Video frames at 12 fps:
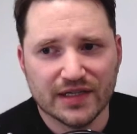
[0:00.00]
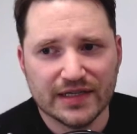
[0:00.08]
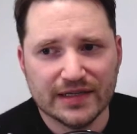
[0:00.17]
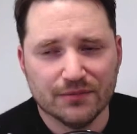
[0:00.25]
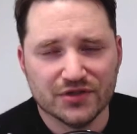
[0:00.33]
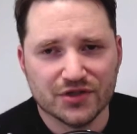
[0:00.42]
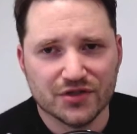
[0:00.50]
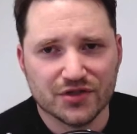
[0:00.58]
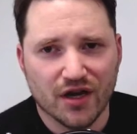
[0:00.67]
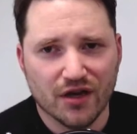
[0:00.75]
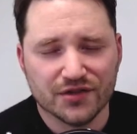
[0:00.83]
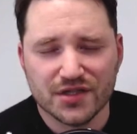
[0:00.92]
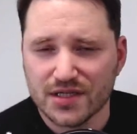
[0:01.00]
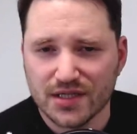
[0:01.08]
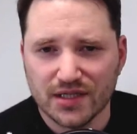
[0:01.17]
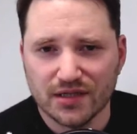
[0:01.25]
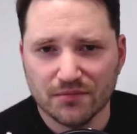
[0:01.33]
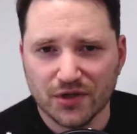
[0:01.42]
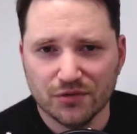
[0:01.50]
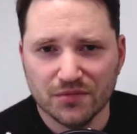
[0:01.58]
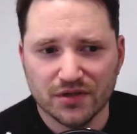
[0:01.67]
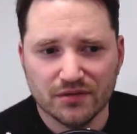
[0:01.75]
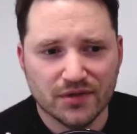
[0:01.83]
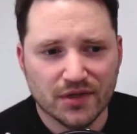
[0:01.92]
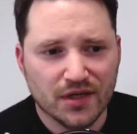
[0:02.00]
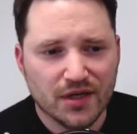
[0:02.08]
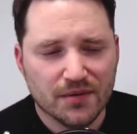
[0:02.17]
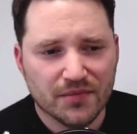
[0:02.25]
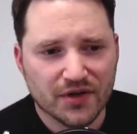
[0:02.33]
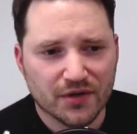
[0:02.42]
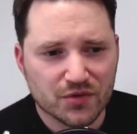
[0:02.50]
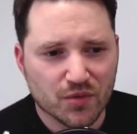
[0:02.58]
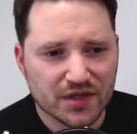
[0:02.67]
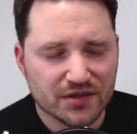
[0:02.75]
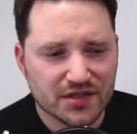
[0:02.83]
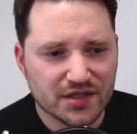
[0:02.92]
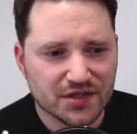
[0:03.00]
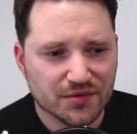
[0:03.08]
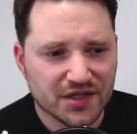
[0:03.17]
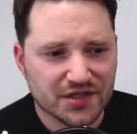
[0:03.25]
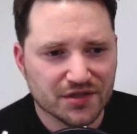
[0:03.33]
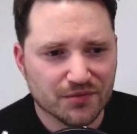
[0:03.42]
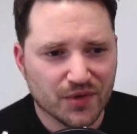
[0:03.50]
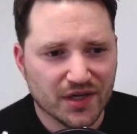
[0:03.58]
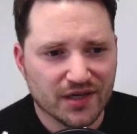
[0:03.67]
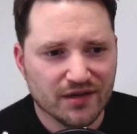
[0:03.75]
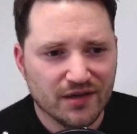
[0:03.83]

It was just hard to see in the moment. But there was one situation where